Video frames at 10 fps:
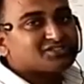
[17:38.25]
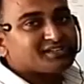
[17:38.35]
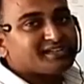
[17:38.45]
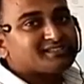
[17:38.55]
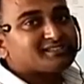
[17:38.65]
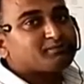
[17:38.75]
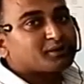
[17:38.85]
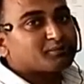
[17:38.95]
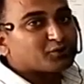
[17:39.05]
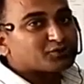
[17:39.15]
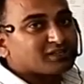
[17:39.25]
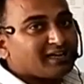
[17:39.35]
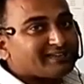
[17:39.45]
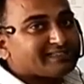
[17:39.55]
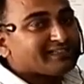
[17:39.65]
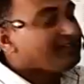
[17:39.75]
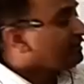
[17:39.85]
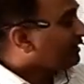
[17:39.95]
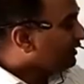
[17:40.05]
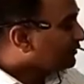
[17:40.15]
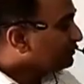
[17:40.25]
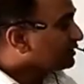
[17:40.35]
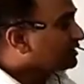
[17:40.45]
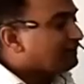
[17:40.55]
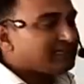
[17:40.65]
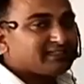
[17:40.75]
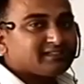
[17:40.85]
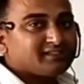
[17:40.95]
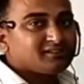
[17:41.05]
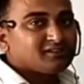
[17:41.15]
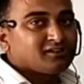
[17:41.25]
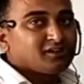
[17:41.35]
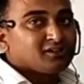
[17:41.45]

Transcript: changed proportionality into equality.